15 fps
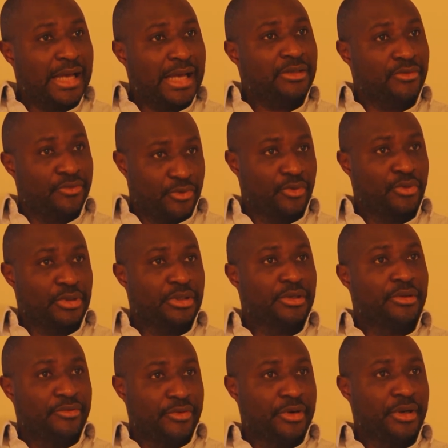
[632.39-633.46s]
So it
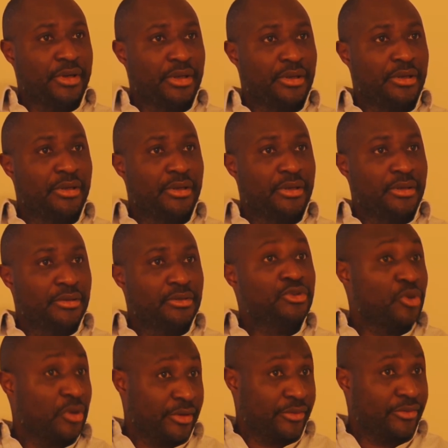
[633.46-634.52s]
has, of course, a
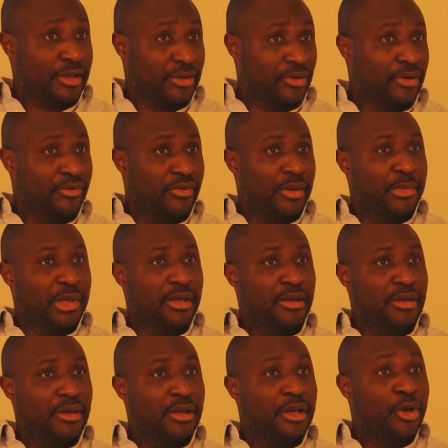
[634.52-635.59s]
very strong
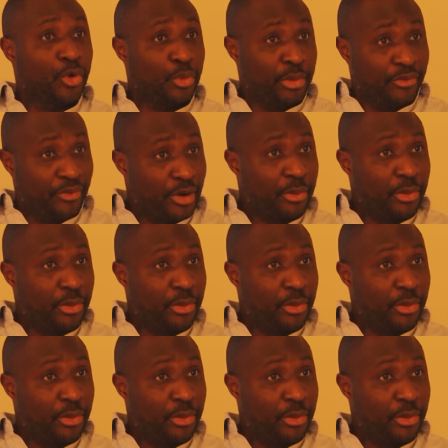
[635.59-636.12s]
effect on the family.